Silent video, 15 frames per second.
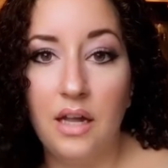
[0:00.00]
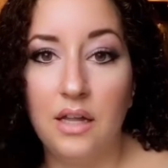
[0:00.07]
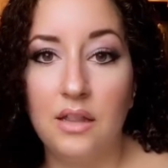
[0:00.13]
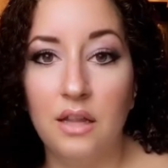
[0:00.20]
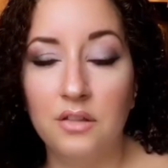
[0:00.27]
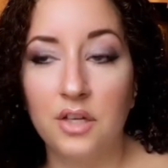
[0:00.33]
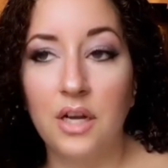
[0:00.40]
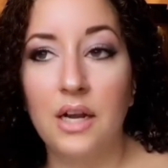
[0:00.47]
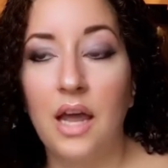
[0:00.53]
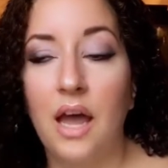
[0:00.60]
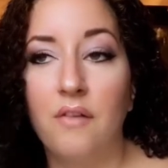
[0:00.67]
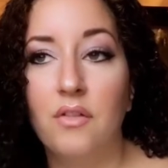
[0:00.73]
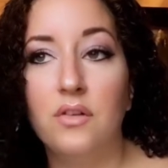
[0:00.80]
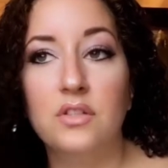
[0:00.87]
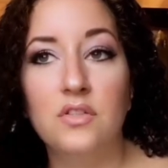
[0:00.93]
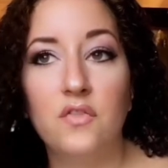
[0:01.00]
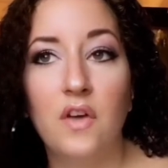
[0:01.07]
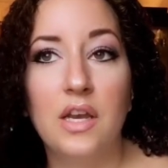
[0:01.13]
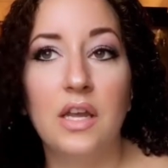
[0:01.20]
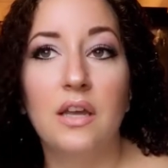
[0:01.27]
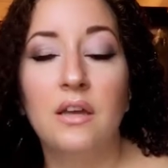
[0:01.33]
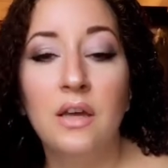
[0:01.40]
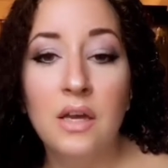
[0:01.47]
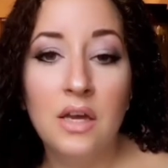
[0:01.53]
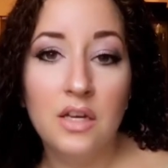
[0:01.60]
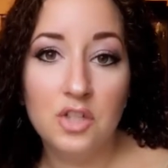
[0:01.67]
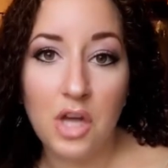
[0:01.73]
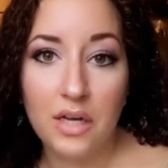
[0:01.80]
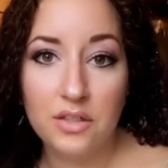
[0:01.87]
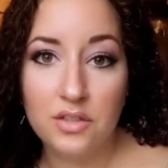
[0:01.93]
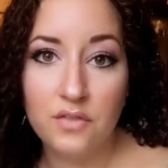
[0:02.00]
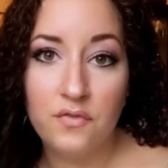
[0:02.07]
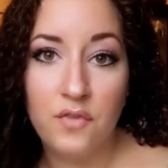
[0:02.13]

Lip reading: And then they're gonna have those funny childhood